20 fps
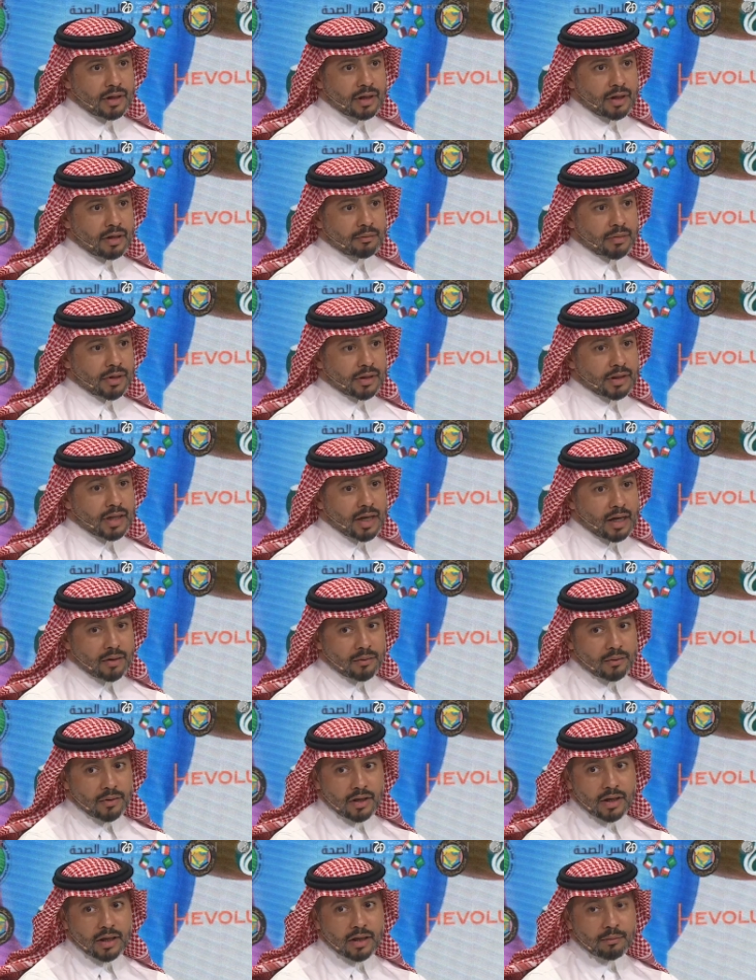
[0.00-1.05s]
but
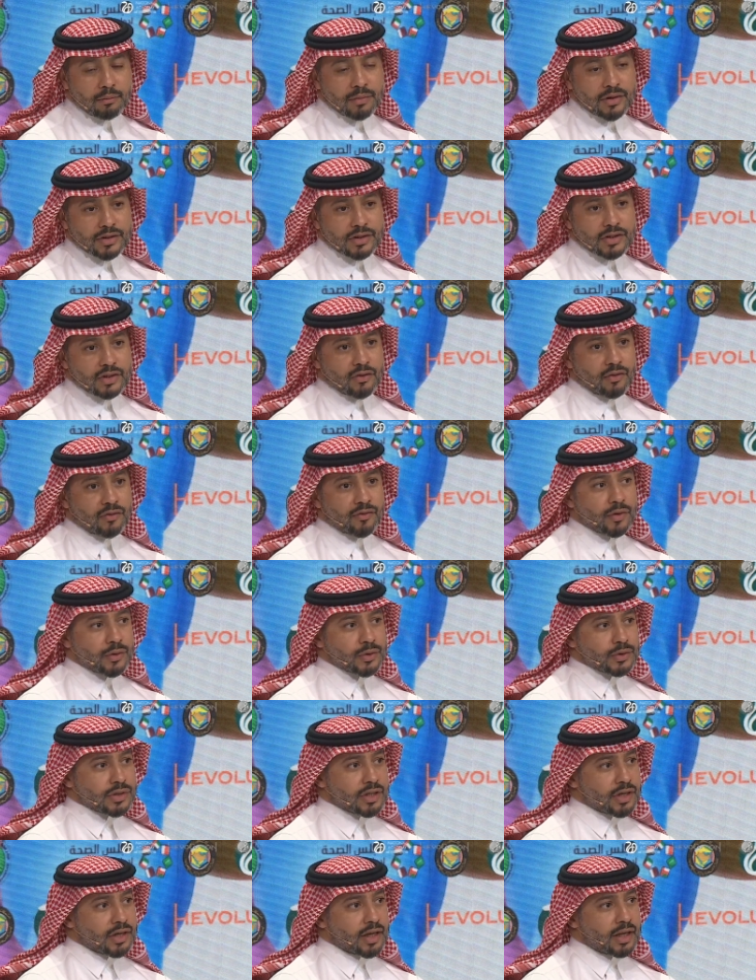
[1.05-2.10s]
now presence of
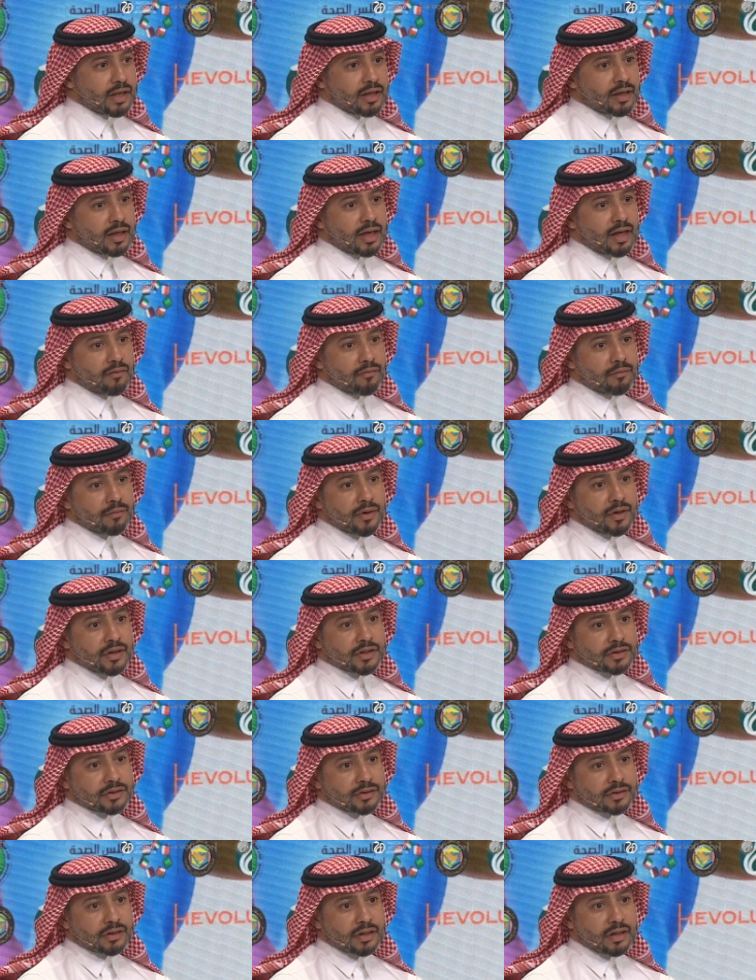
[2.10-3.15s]
Hevolution really have
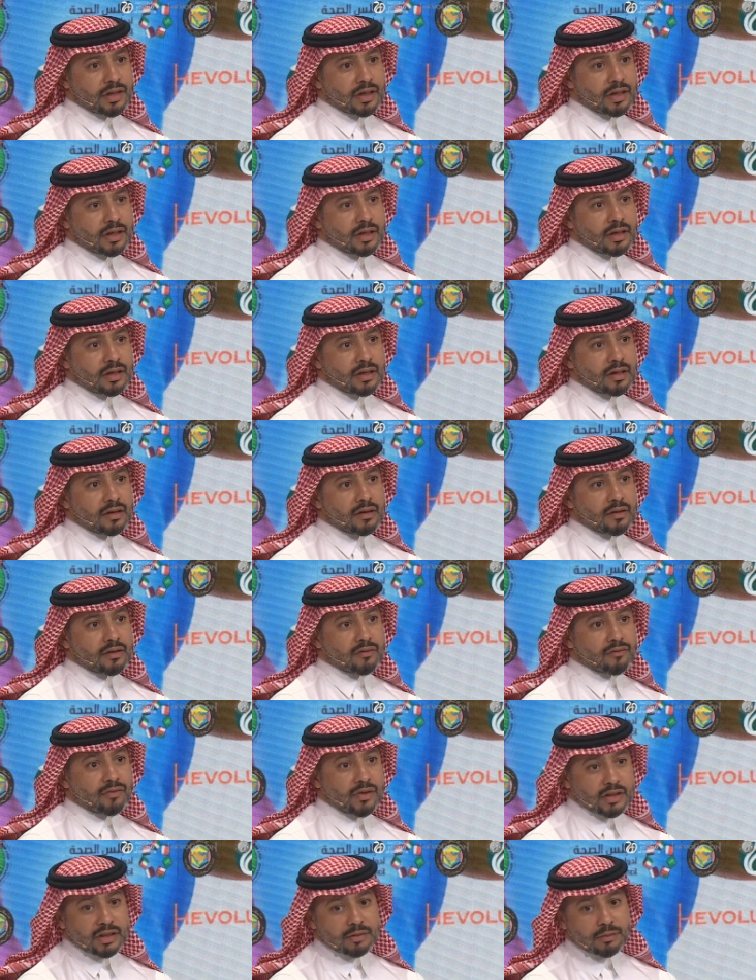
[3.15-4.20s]
major
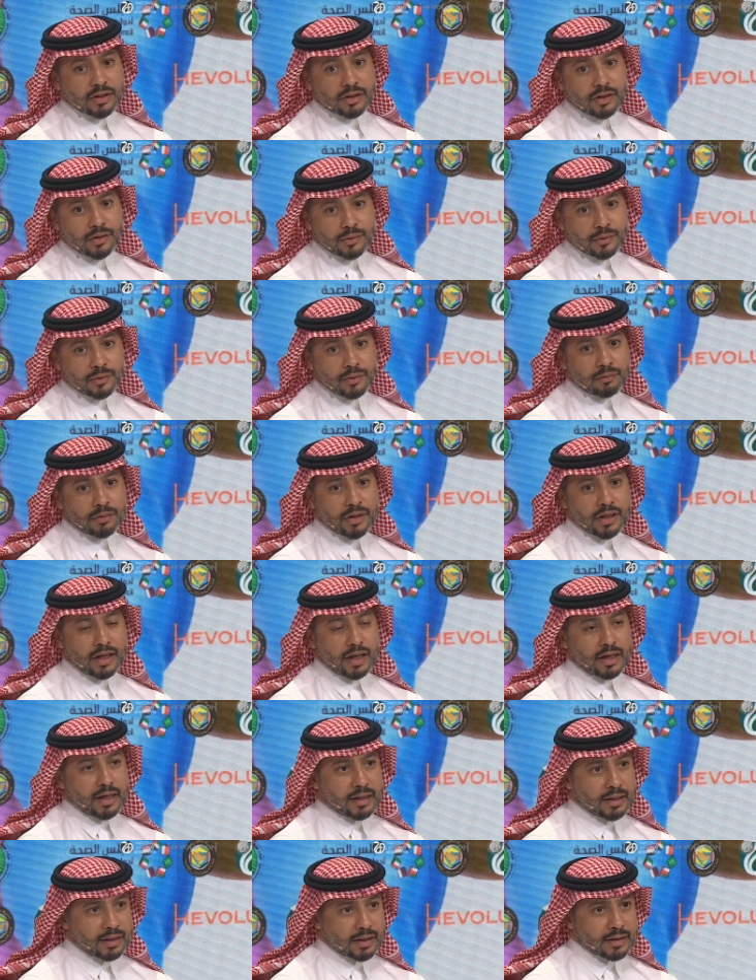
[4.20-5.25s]
fundamental role being a
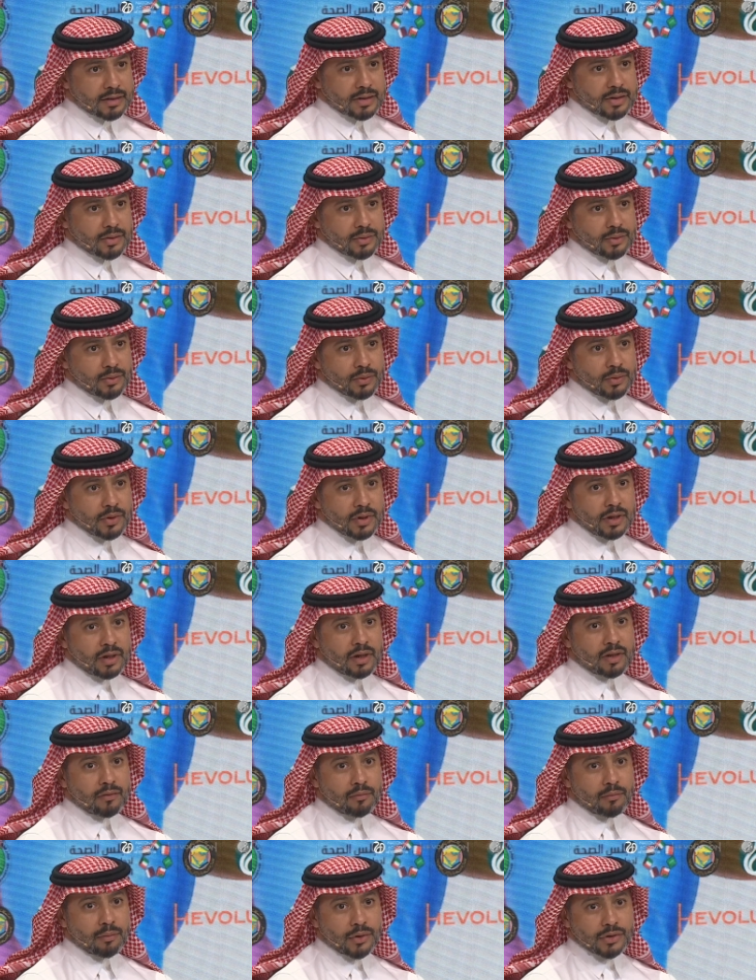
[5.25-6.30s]
catalyst to
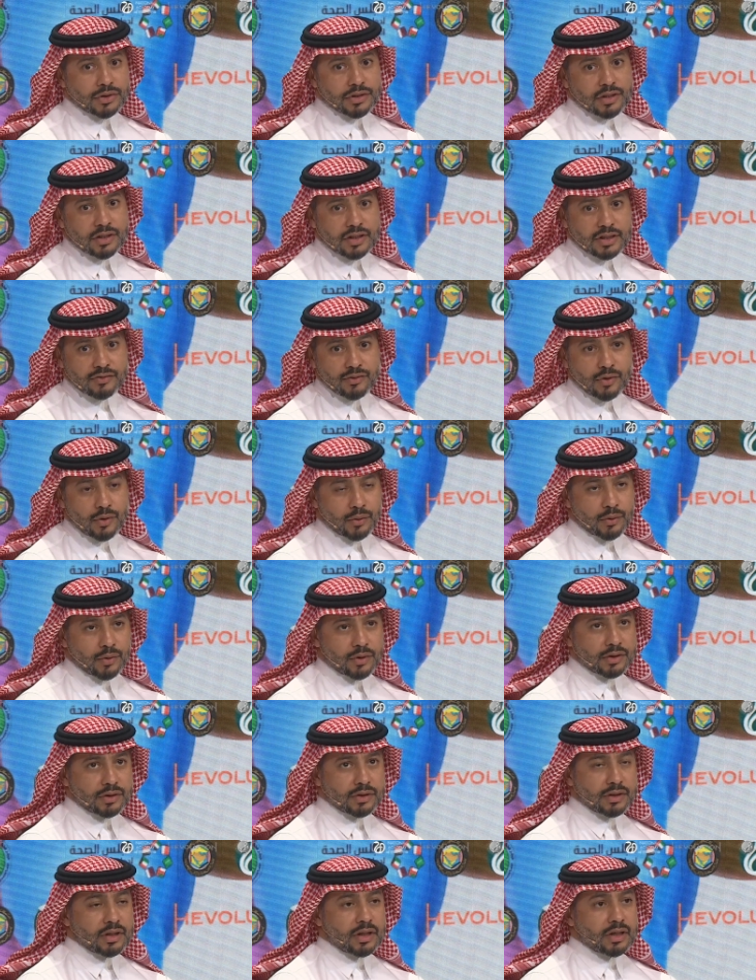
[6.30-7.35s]
push this
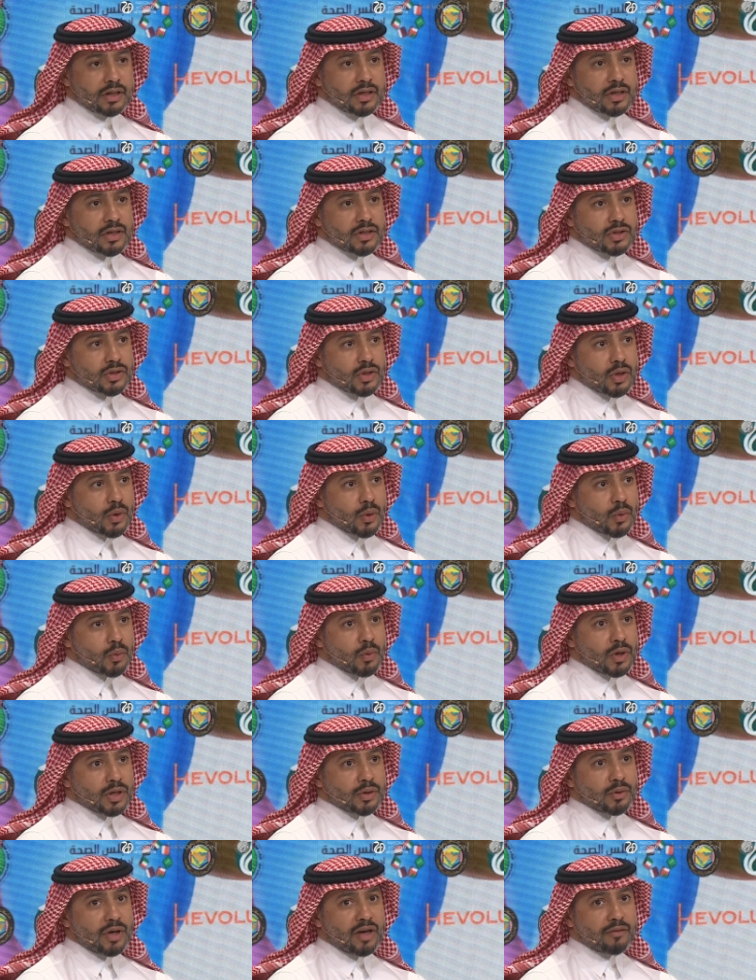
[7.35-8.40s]
forward. So
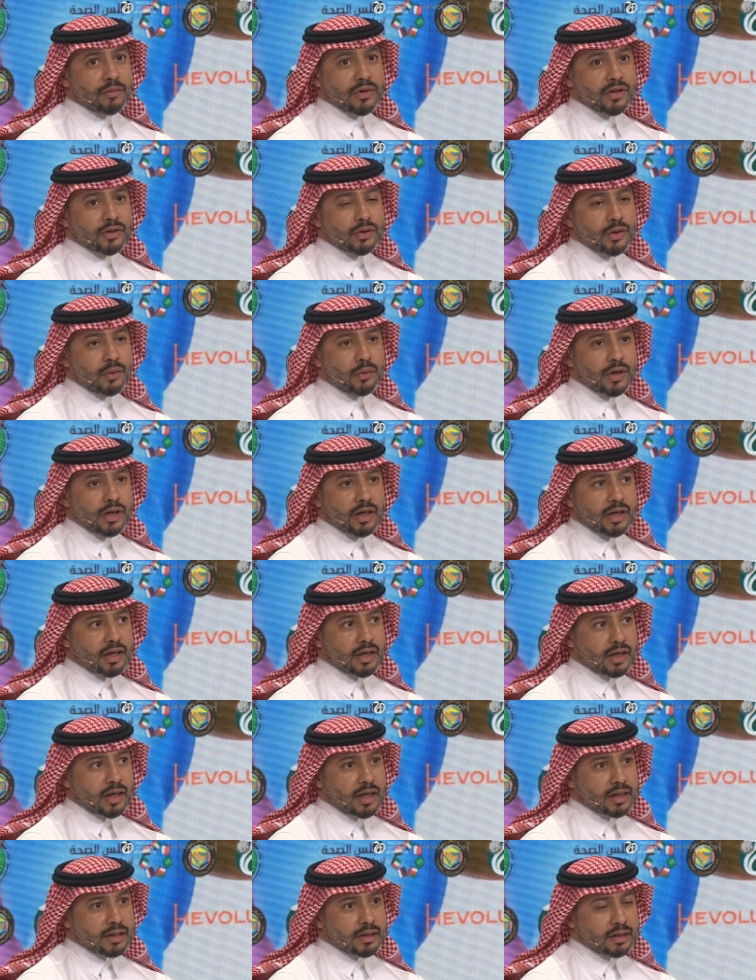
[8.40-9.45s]
what we have been doing
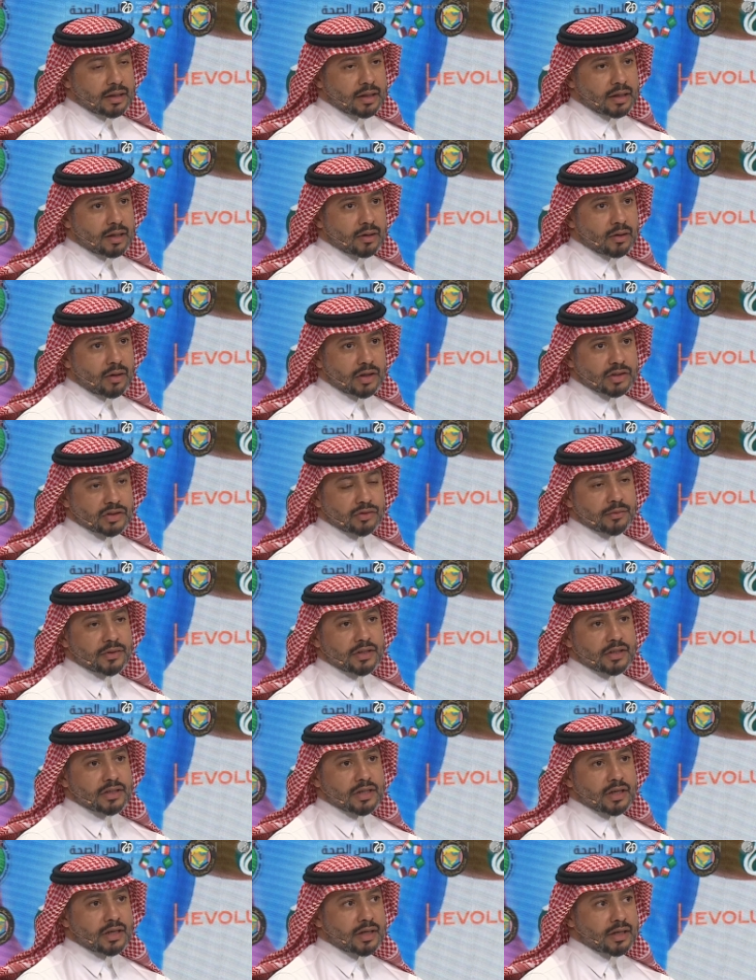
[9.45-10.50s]
at College of
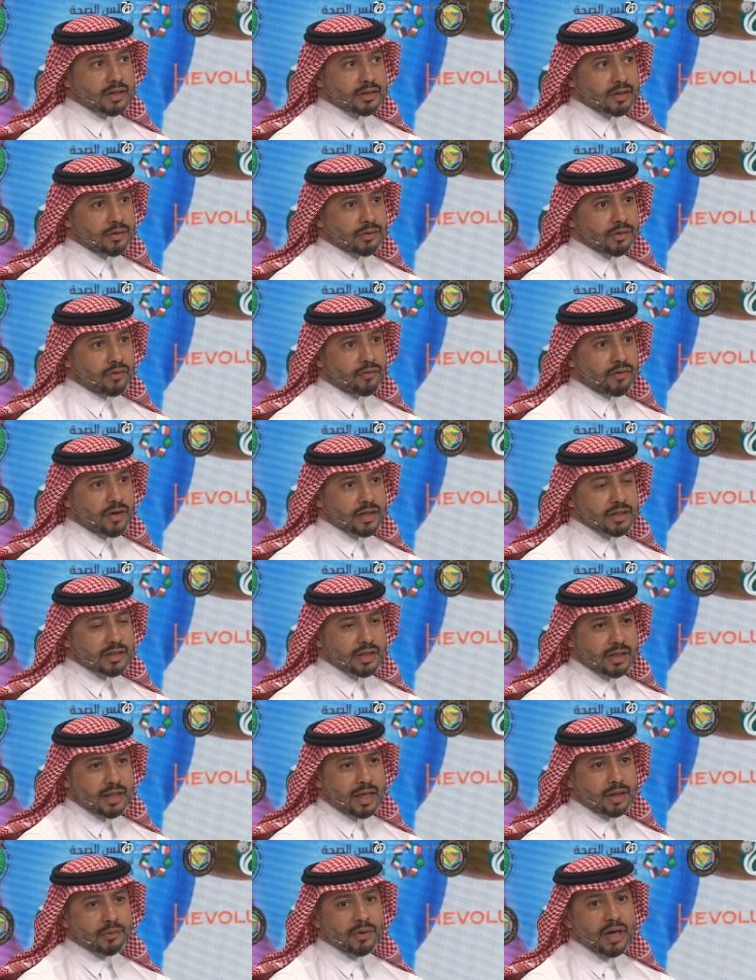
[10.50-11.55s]
Medicine, Kings Saud University,
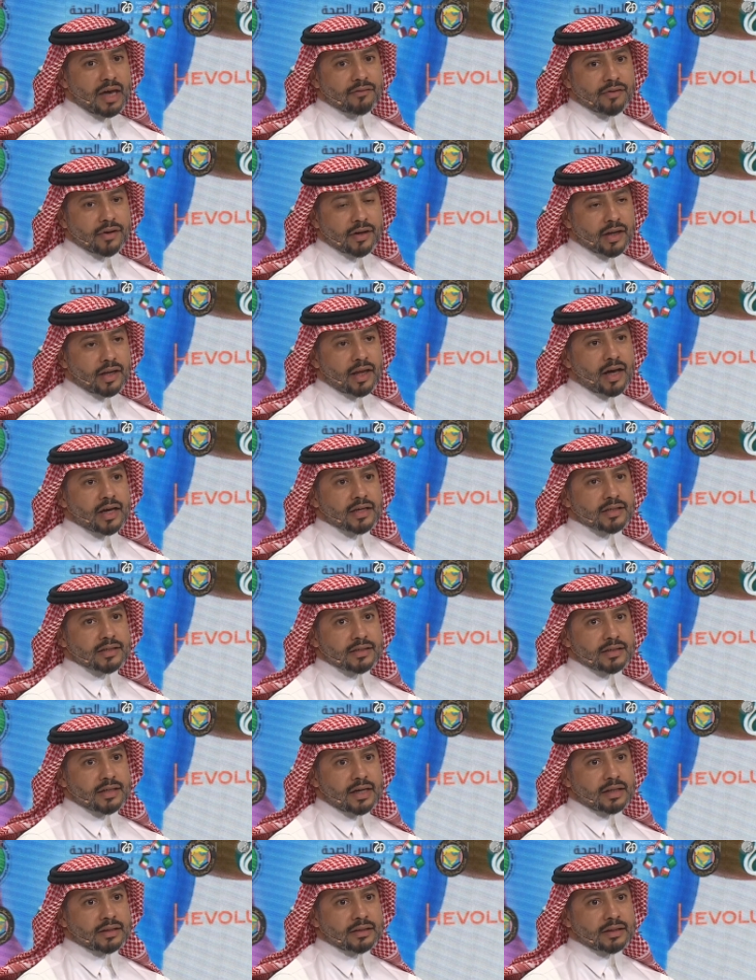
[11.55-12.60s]
that we have realized
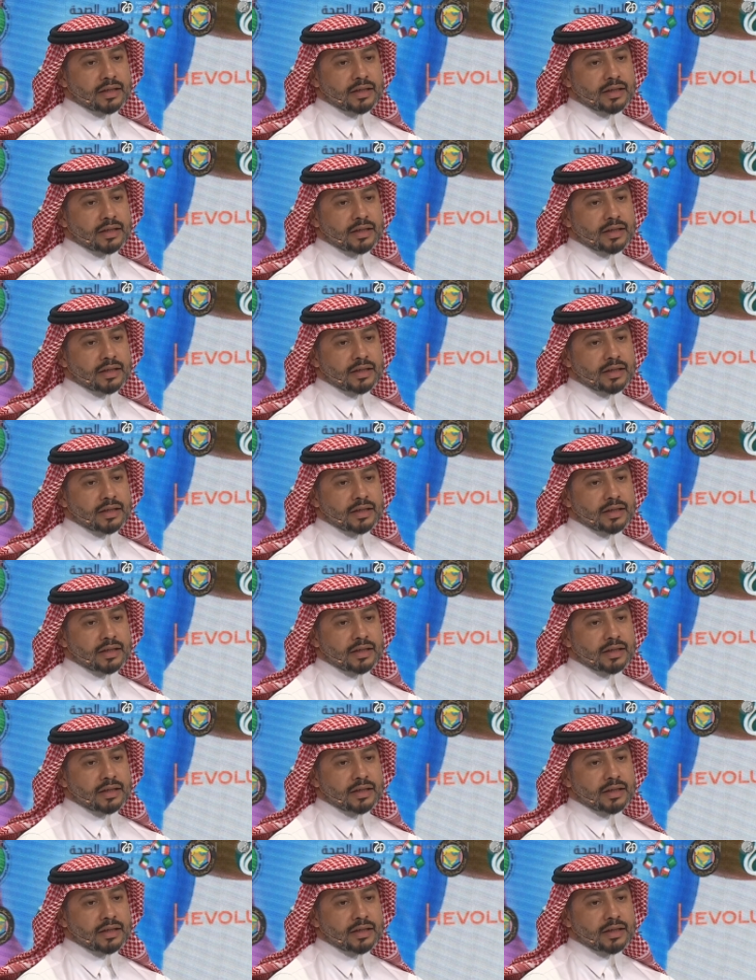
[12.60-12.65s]
that